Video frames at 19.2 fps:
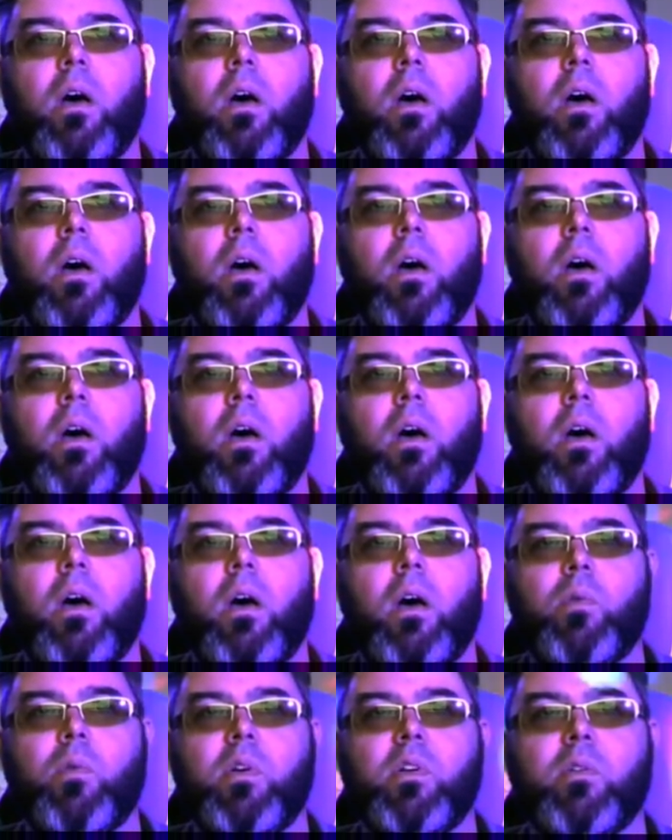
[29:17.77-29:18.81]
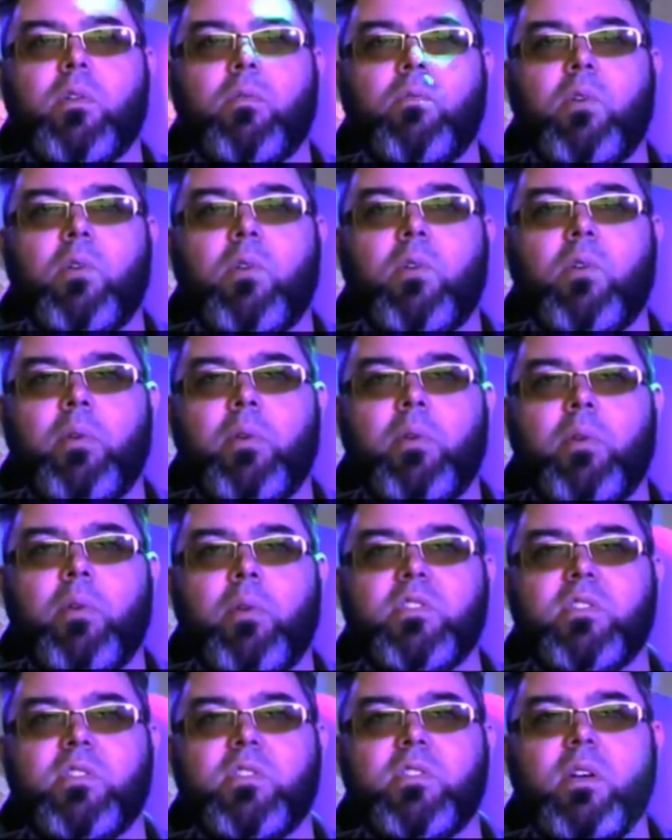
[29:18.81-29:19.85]
They click here what you're
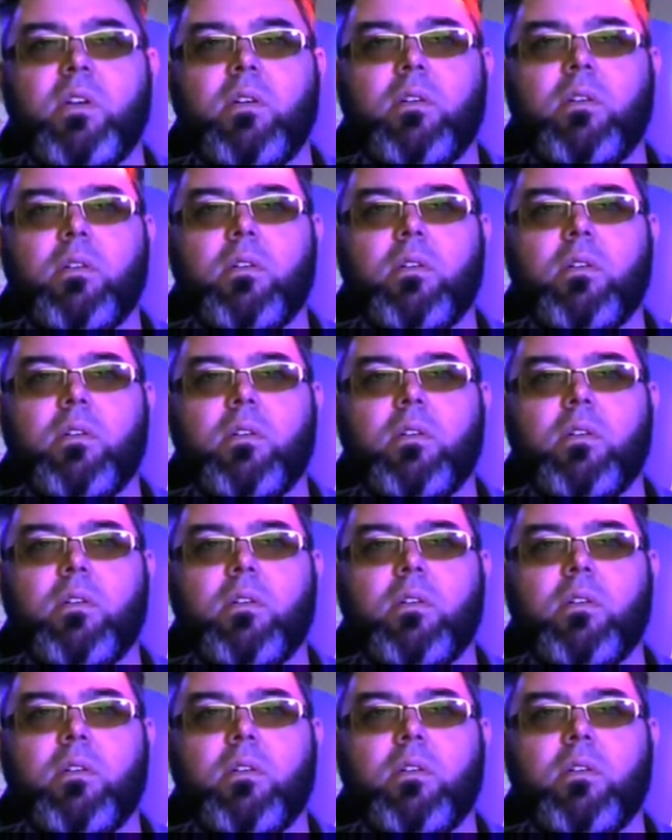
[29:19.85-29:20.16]
purchasing.